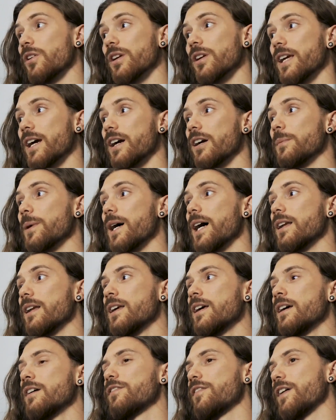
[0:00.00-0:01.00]
don't care about.
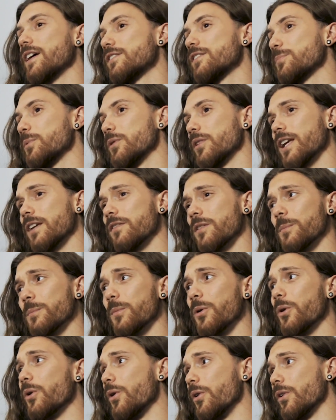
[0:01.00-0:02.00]
Facebook even
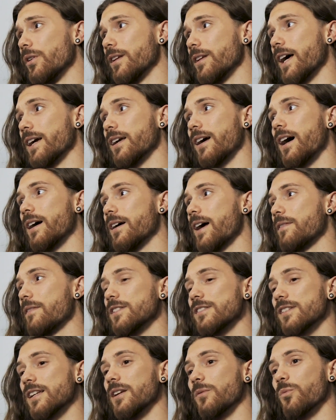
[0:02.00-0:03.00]
more. Like, I
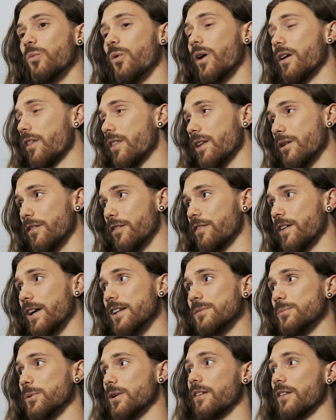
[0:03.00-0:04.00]
haven't seen one thing on
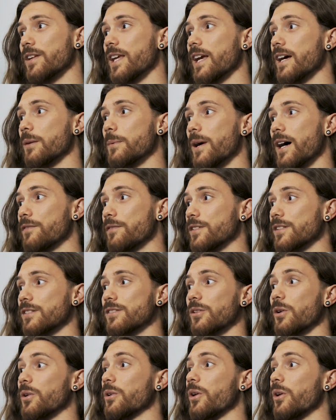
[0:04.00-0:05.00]
Facebook I've cared about for
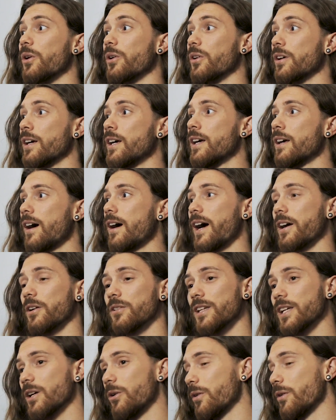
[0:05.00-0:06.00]
so long. Yeah. I
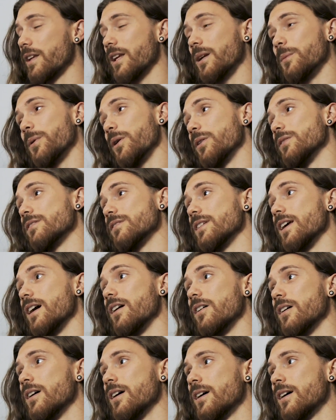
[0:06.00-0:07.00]
only go on there to post
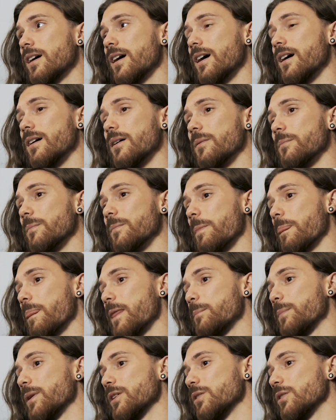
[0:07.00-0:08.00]
now.
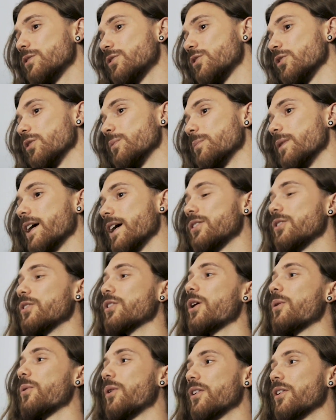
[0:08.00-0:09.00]
Yeah. But YouTube, like, you
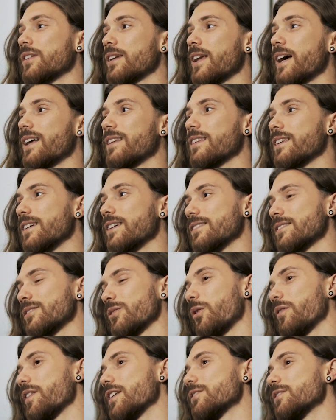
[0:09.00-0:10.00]
go on and there's
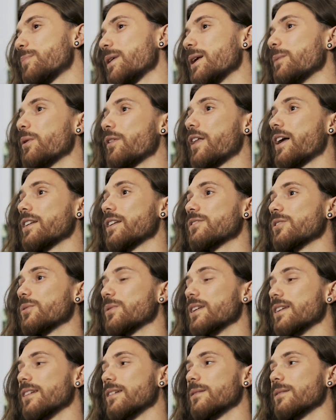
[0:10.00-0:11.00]
all these people that are
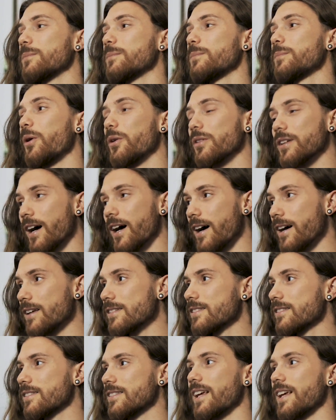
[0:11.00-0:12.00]
doing
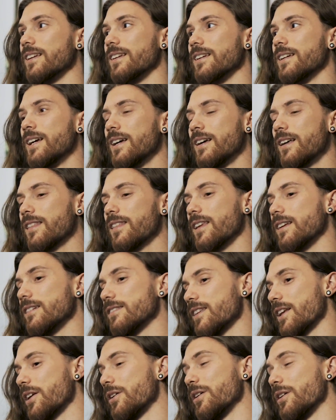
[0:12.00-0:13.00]
podcasts and
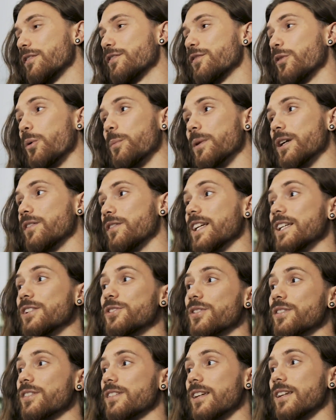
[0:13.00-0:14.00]
things that are informative and
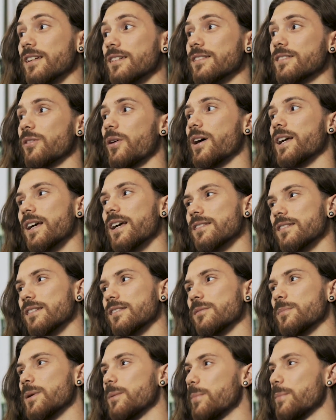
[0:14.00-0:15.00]
interesting. So I guess
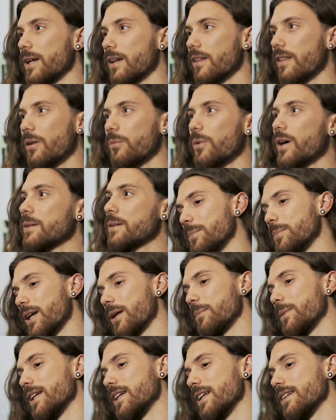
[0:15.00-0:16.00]
it's a bit better that way. But
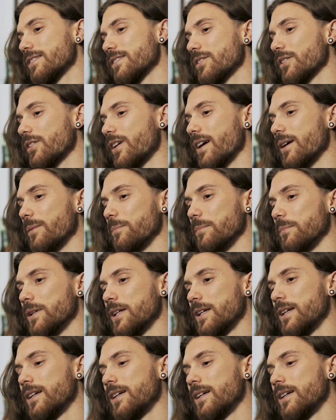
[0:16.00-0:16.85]
I mean, Instagram